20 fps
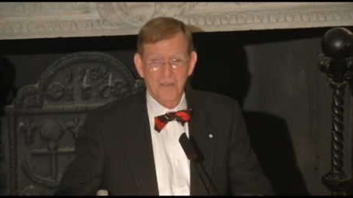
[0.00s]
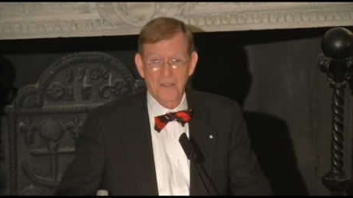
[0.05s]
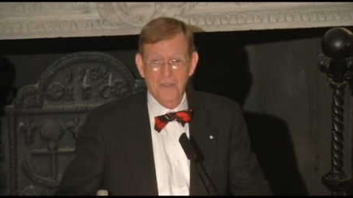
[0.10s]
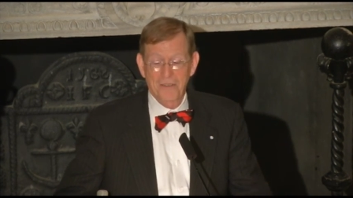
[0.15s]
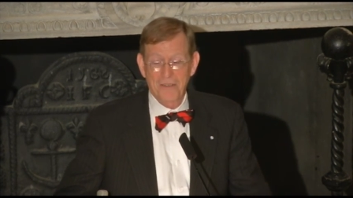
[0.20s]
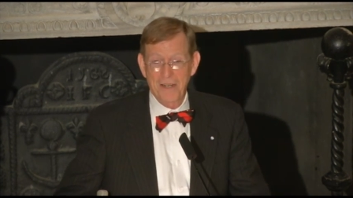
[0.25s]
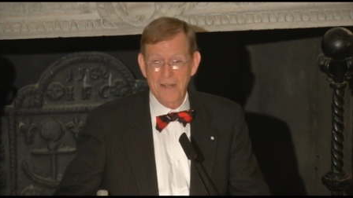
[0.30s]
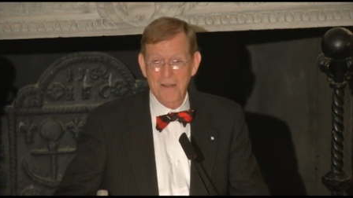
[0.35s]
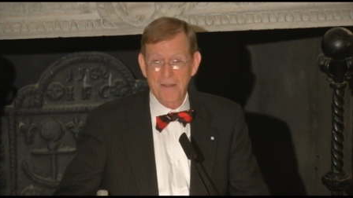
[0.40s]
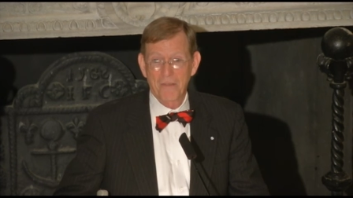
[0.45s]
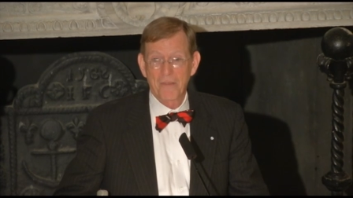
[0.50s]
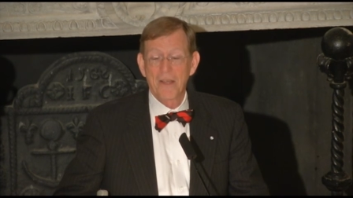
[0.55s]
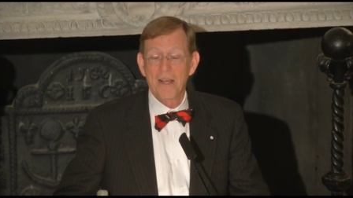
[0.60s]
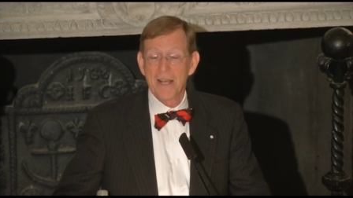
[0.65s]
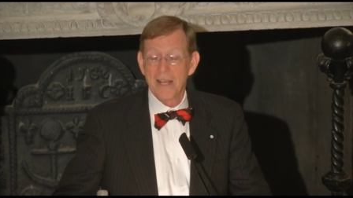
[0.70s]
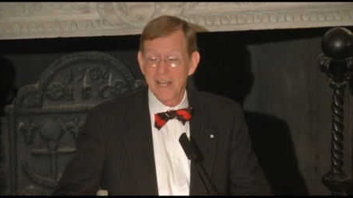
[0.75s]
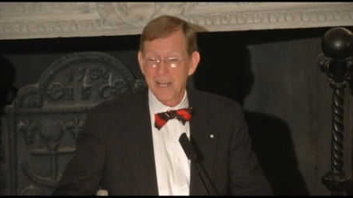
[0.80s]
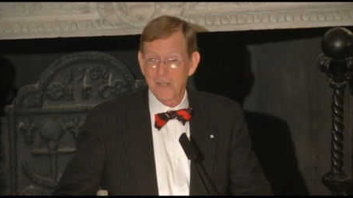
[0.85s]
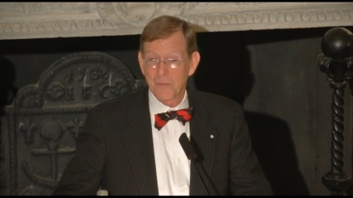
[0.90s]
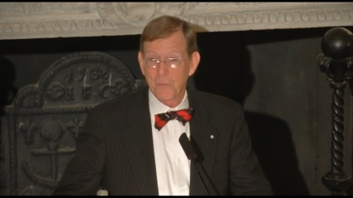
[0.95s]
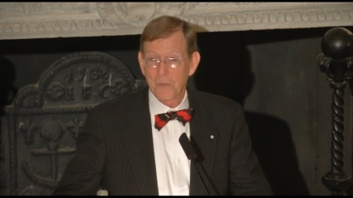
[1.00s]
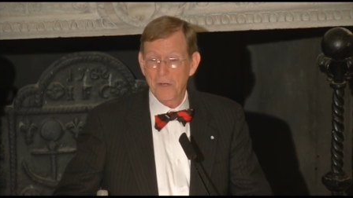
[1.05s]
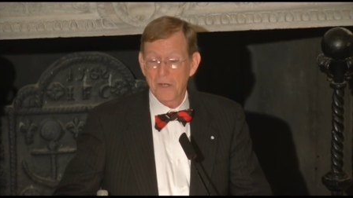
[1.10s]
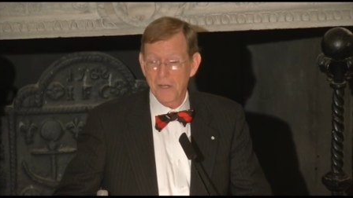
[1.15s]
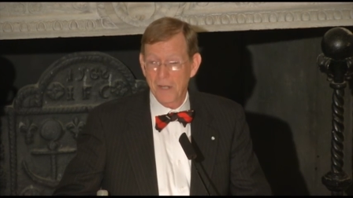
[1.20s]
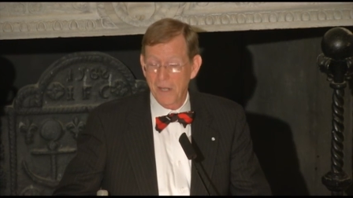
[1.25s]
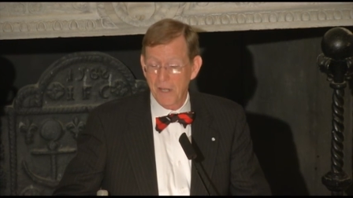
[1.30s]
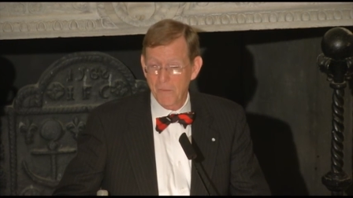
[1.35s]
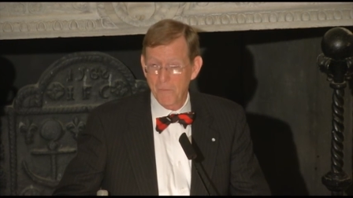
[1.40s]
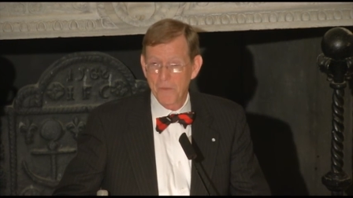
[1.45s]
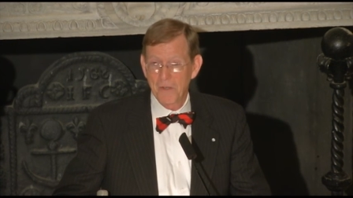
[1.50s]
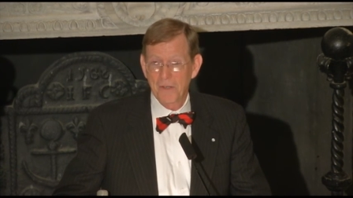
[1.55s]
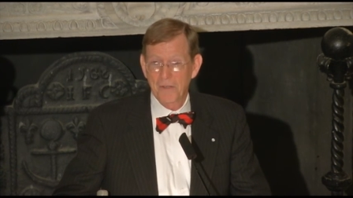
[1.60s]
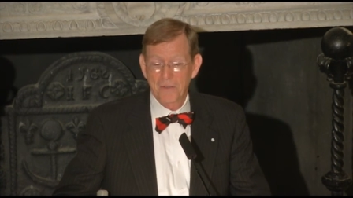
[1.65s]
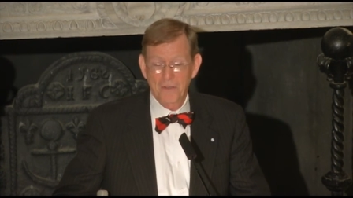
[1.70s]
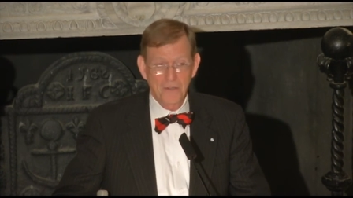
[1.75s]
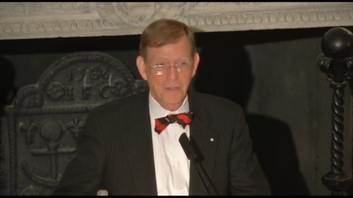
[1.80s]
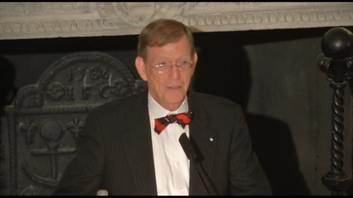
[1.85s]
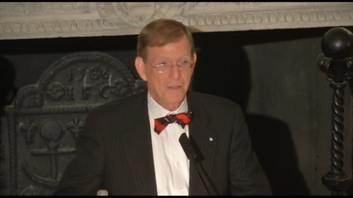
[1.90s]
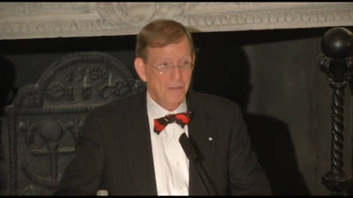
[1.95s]
the south, it's pretty
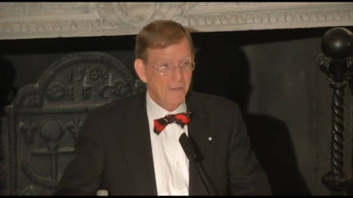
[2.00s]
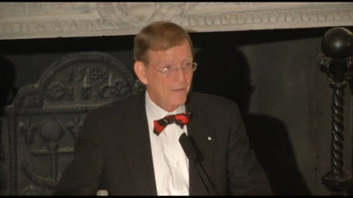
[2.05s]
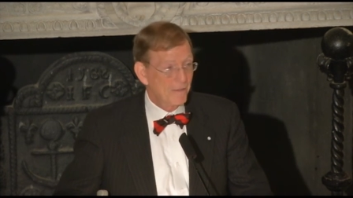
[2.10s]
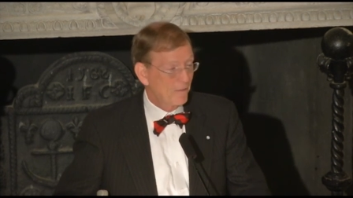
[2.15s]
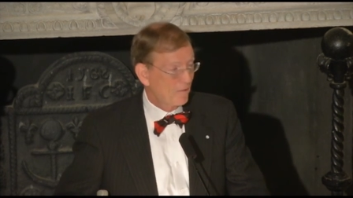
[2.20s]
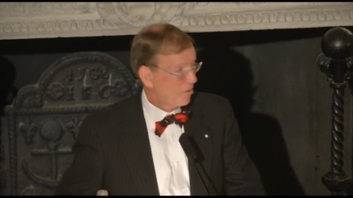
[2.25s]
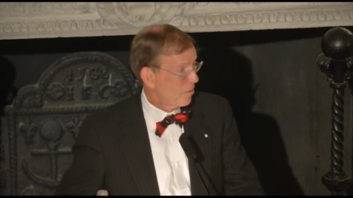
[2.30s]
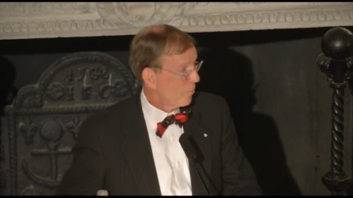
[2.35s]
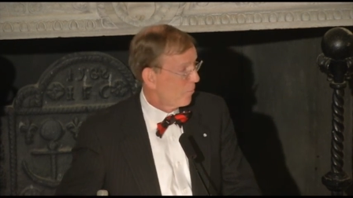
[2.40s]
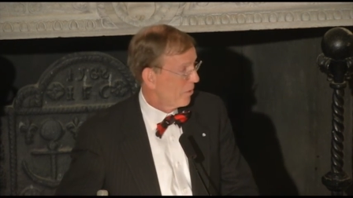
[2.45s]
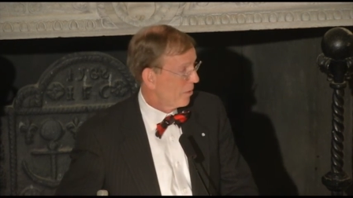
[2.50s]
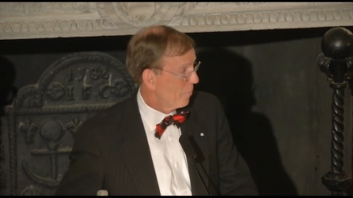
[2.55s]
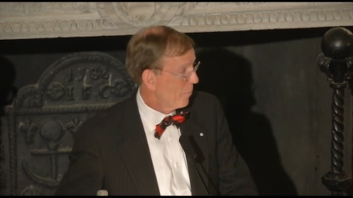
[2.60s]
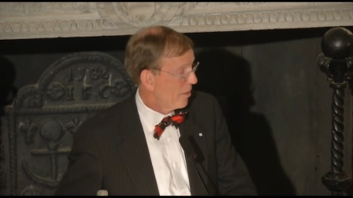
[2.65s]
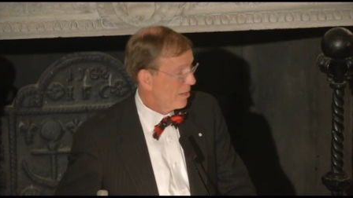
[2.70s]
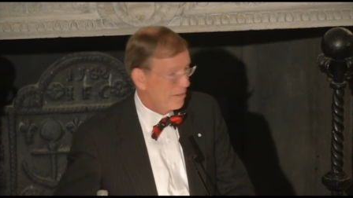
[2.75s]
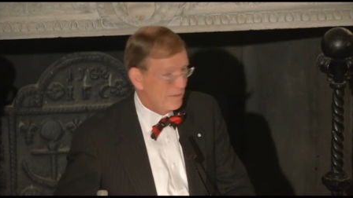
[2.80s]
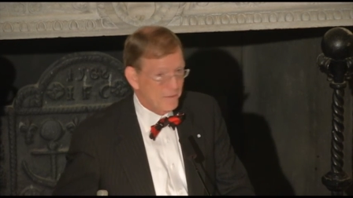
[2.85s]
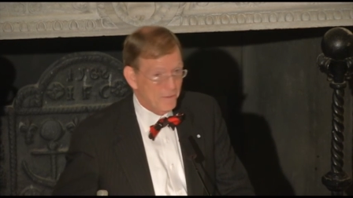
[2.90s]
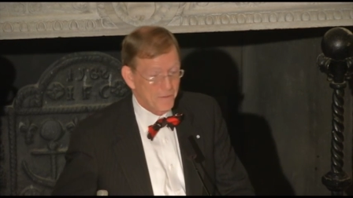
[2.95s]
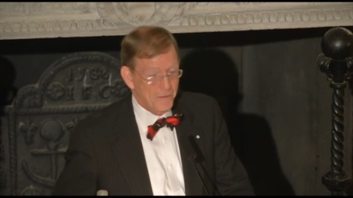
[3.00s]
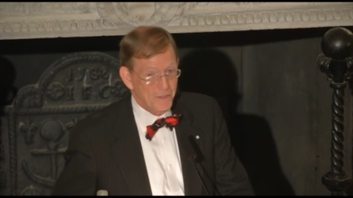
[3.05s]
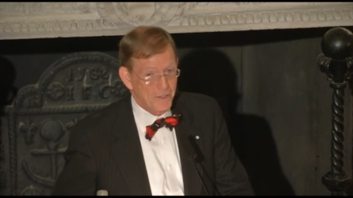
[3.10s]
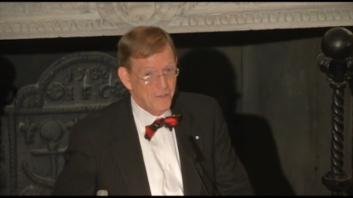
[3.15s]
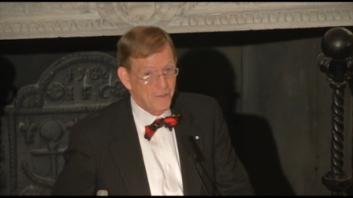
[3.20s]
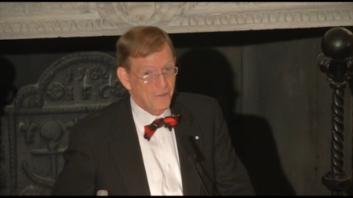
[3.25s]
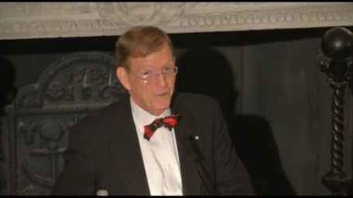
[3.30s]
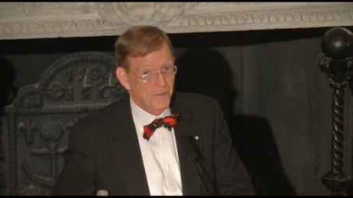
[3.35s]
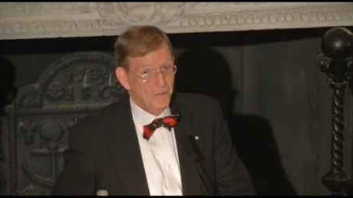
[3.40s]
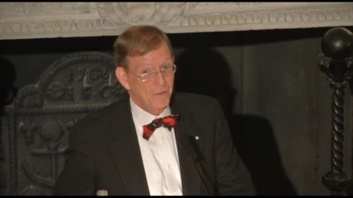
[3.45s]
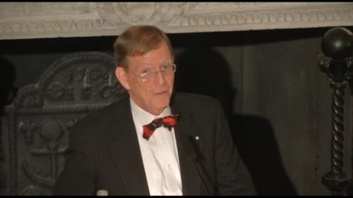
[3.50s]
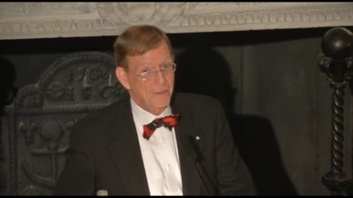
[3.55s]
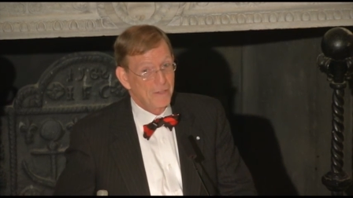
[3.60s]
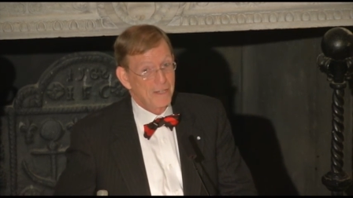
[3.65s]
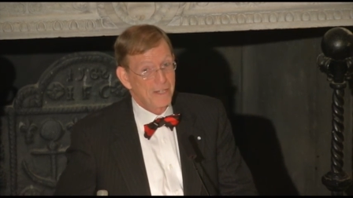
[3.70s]
obvious that something major is,